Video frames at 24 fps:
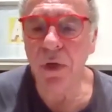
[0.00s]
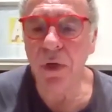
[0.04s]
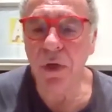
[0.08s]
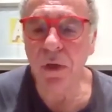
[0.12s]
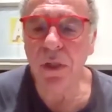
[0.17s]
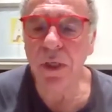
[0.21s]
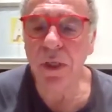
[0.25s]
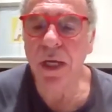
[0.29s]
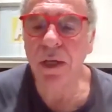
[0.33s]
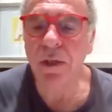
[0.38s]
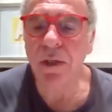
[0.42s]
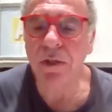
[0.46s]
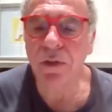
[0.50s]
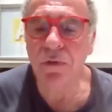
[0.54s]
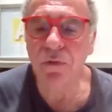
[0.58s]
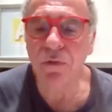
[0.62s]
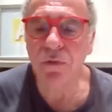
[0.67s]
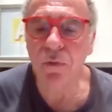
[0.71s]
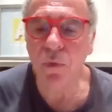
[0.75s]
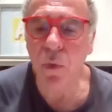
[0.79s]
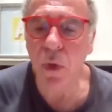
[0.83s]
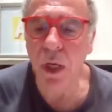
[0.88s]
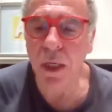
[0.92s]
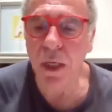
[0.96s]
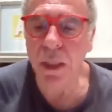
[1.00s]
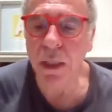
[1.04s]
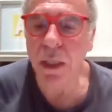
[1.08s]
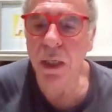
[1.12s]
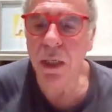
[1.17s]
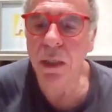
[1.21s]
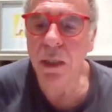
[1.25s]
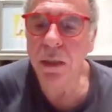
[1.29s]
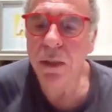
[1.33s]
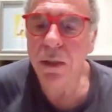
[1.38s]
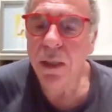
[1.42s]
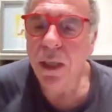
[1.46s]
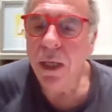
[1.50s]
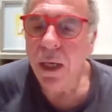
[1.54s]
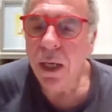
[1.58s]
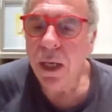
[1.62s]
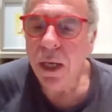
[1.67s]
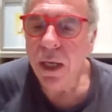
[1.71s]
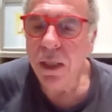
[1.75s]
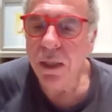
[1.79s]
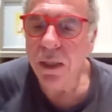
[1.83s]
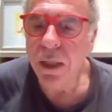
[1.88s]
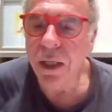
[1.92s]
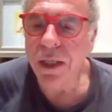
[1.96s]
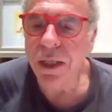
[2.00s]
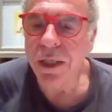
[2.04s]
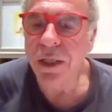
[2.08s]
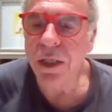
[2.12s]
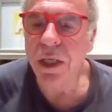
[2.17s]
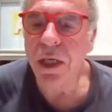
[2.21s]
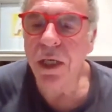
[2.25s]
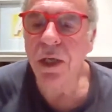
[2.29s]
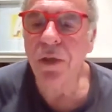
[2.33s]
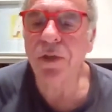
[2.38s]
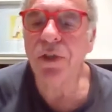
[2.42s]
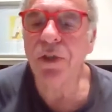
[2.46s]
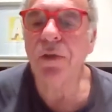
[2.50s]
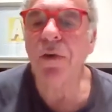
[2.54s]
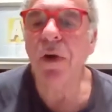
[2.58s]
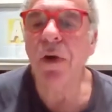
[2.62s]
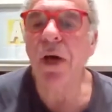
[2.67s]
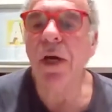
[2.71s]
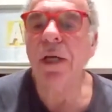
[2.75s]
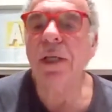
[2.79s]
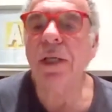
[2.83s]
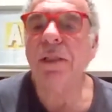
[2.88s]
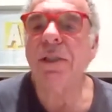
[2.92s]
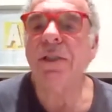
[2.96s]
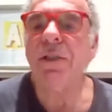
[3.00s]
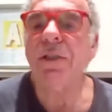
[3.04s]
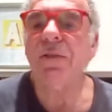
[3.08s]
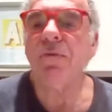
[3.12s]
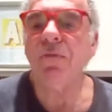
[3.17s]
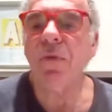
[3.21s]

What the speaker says: On the count of 1, I'd like you to close your eyes,